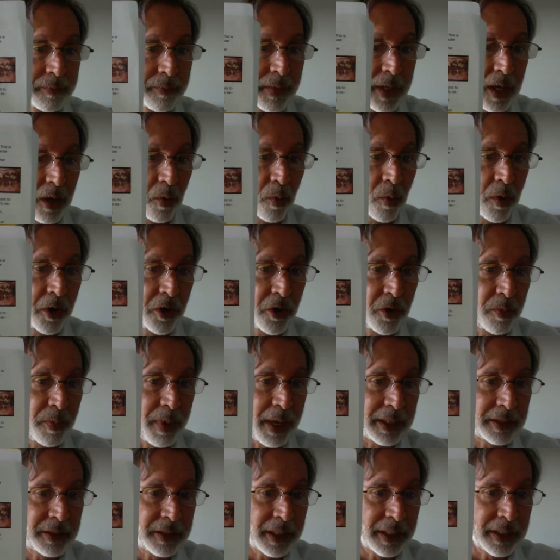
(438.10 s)
where you're
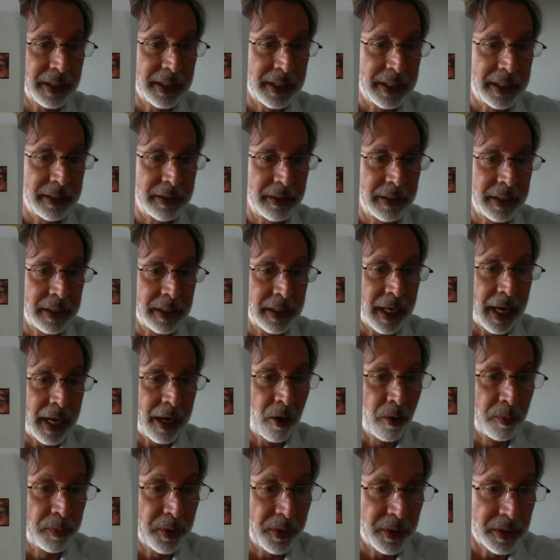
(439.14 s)
basically, I
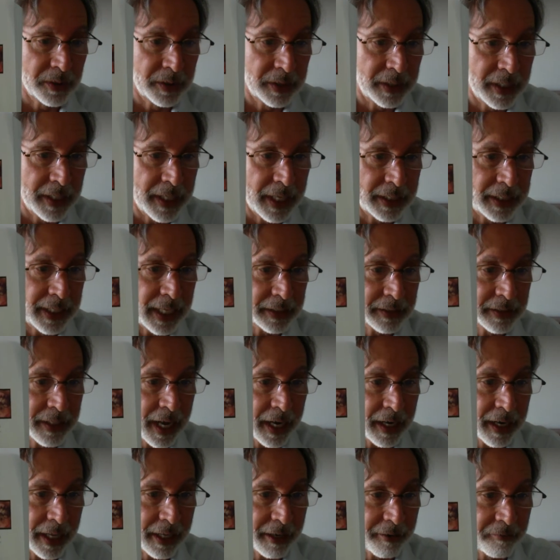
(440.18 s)
hope you can see that that's kind
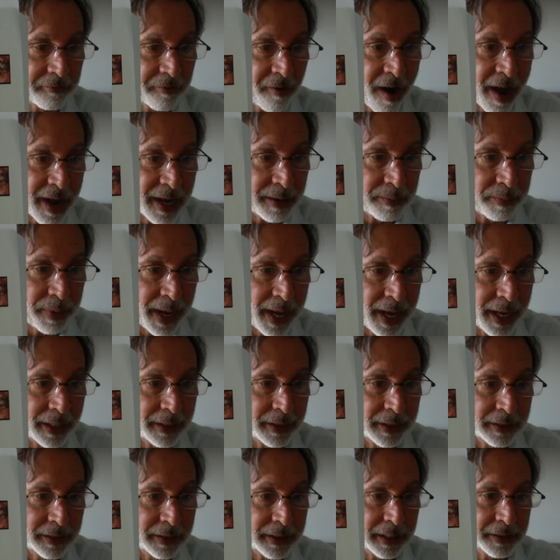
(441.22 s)
of like a frying pan.
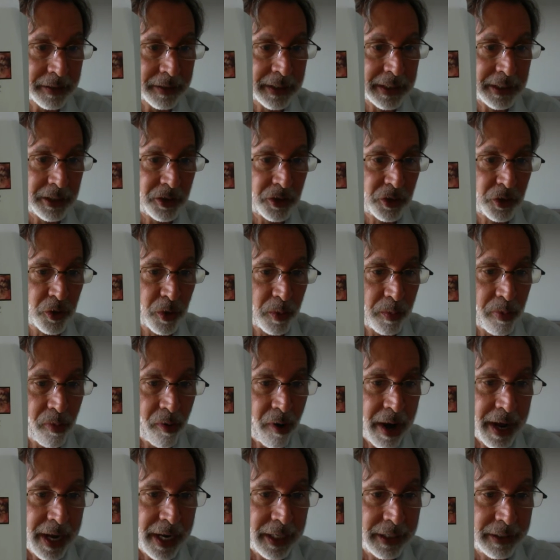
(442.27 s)
It says, this is your
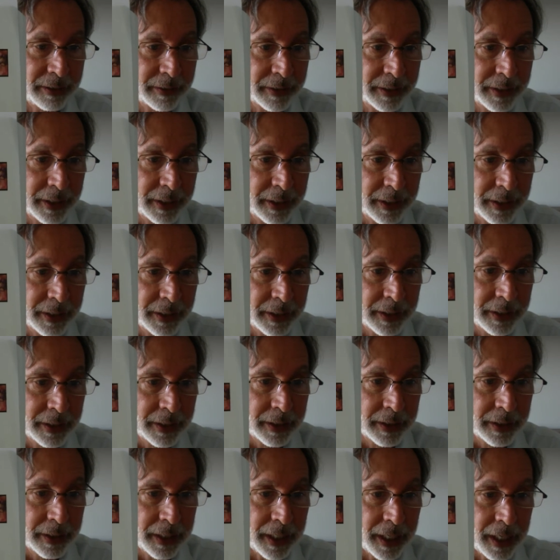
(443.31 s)
brain.
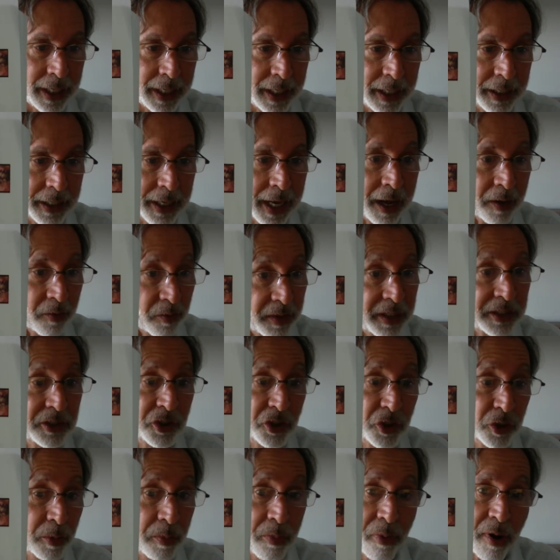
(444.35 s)
This is
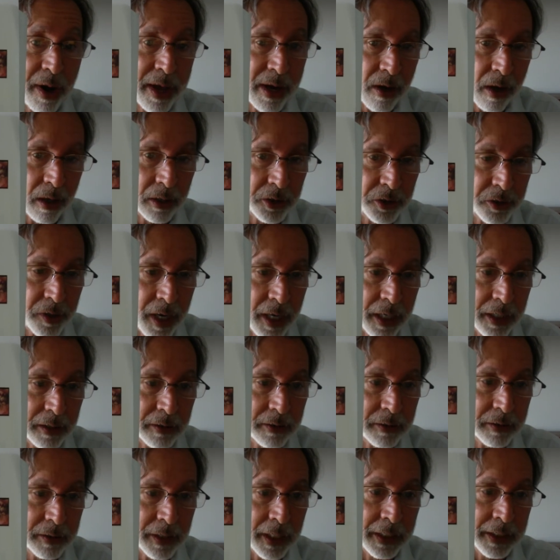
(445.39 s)
your brain on
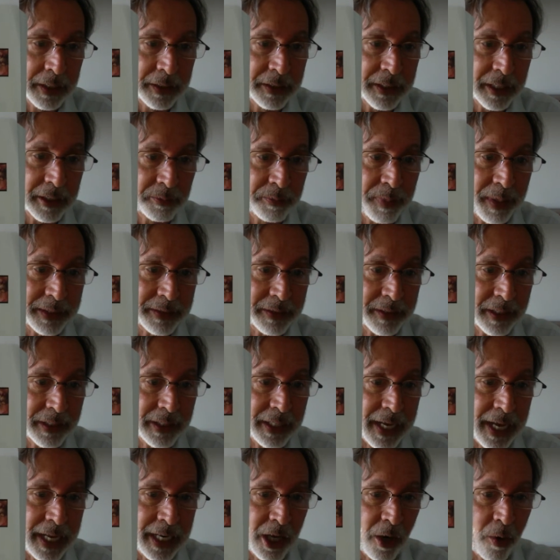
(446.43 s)
drugs. And it says basically
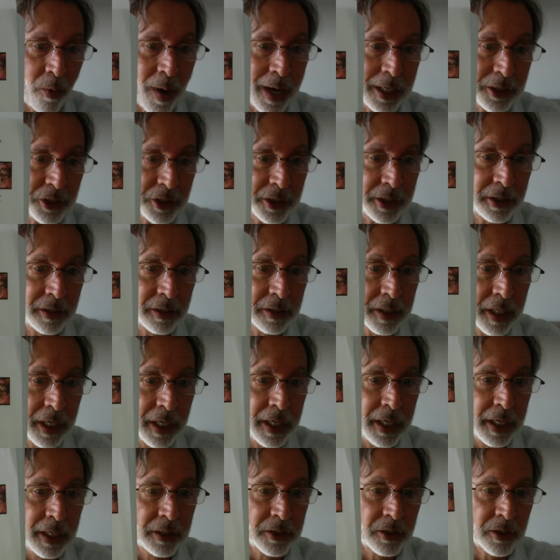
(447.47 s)
any questions.
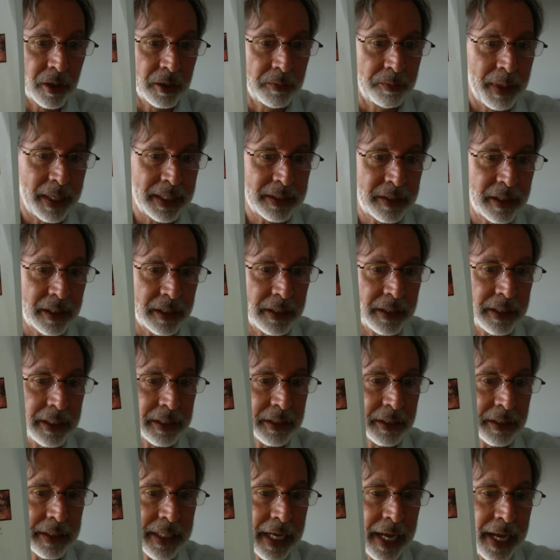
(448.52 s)
So it basically
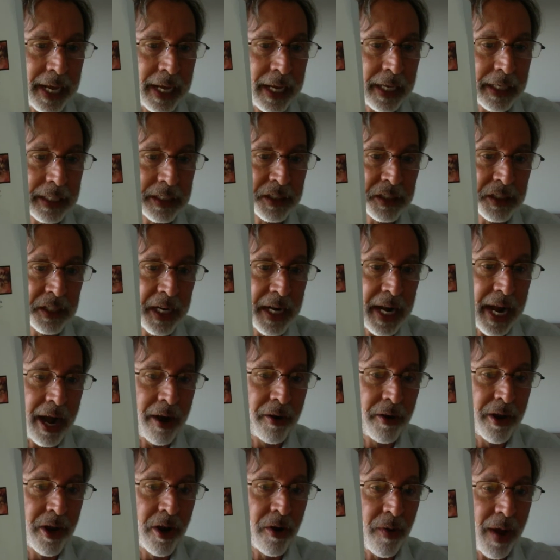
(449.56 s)
is saying
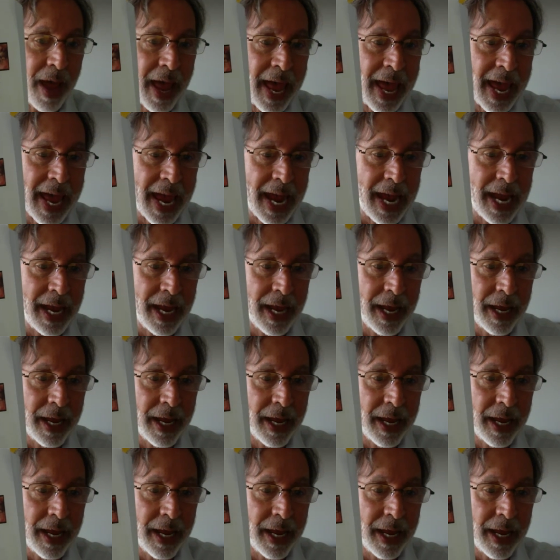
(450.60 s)
scenario A